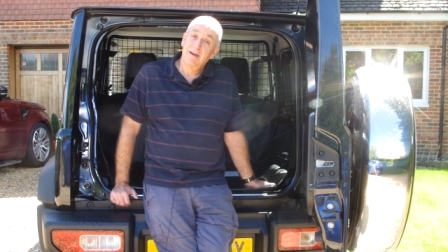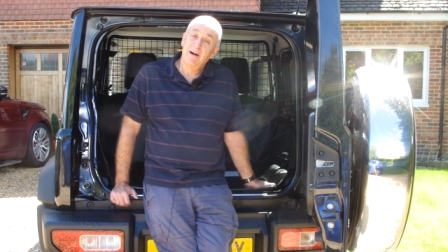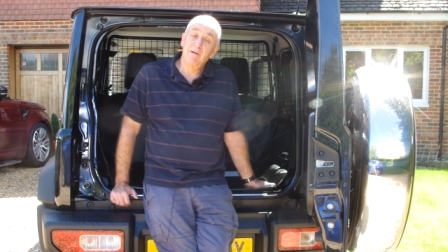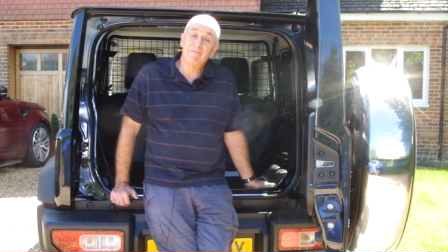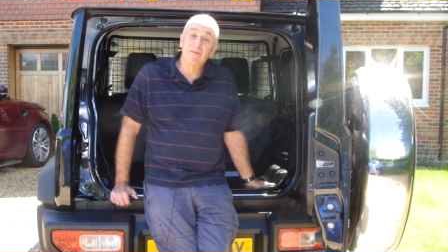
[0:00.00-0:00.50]

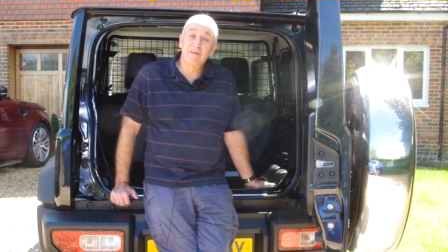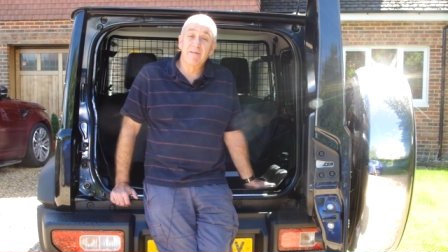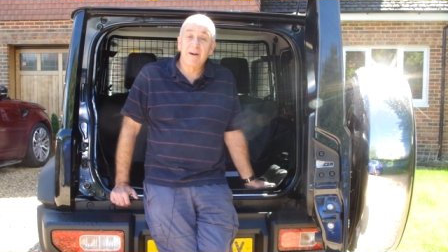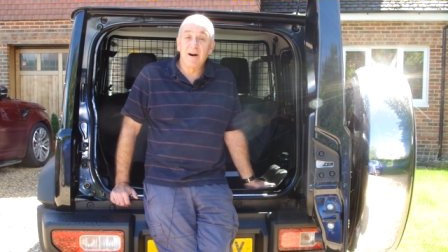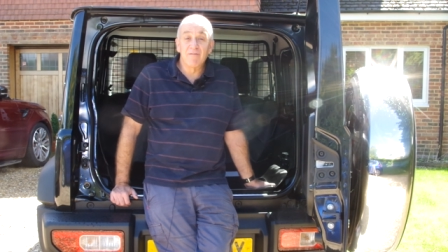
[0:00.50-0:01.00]
However, in
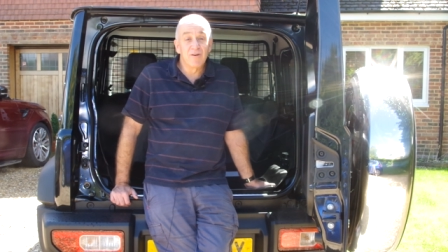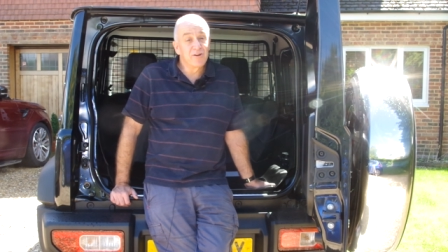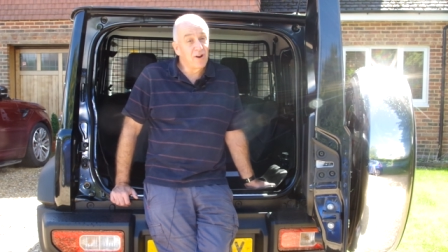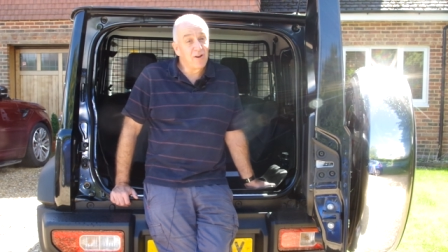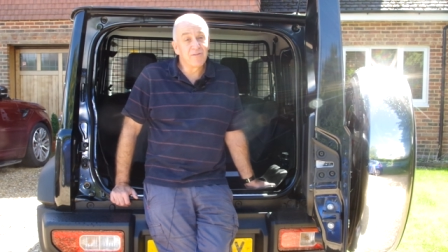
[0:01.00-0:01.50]
doing that, I've
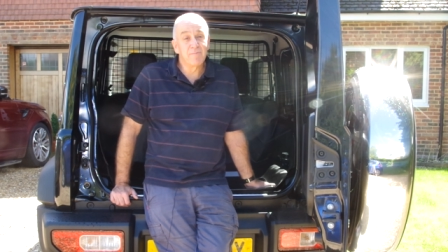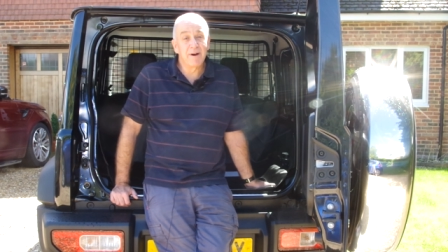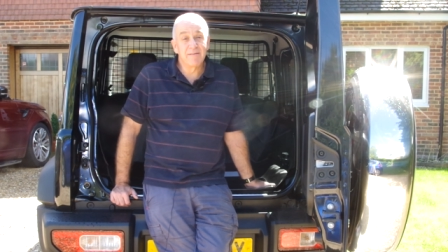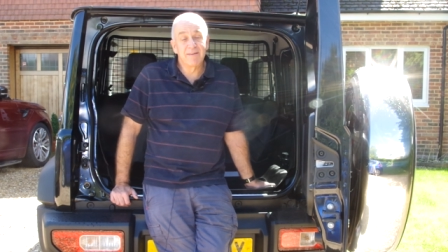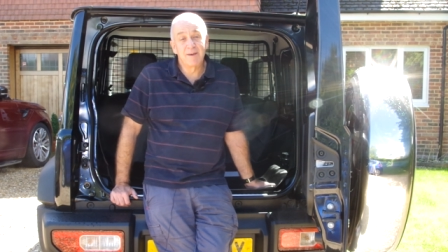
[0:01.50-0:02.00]
learned a lot
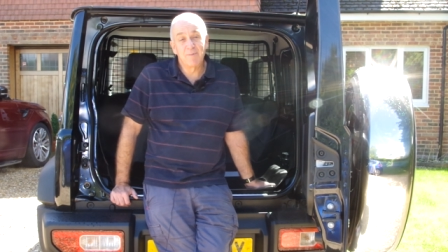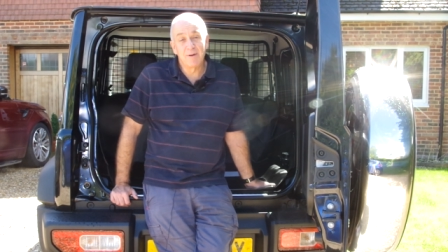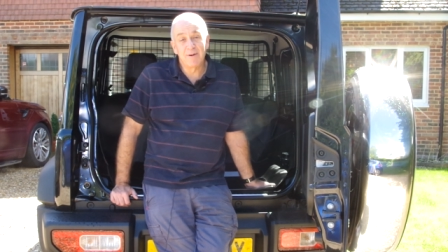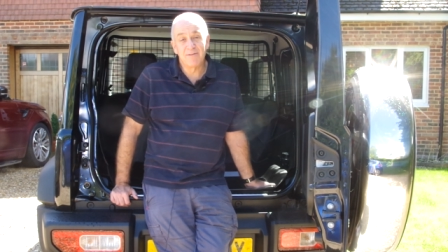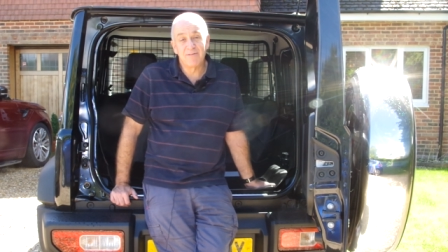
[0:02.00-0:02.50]
about
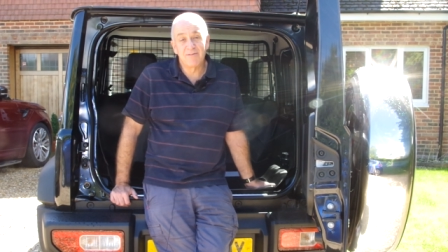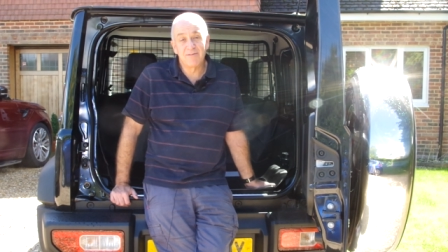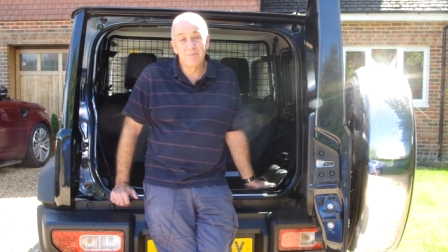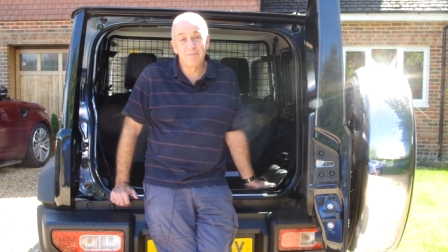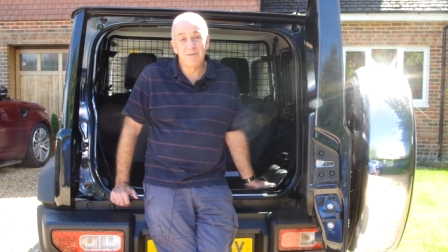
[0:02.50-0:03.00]
TPMS
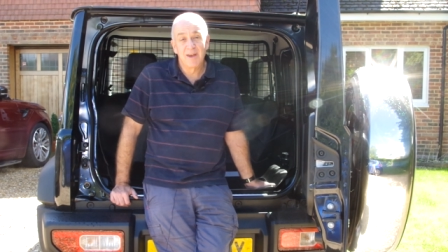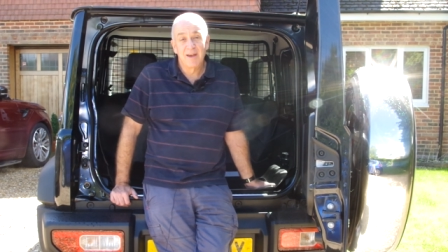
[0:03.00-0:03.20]
systems,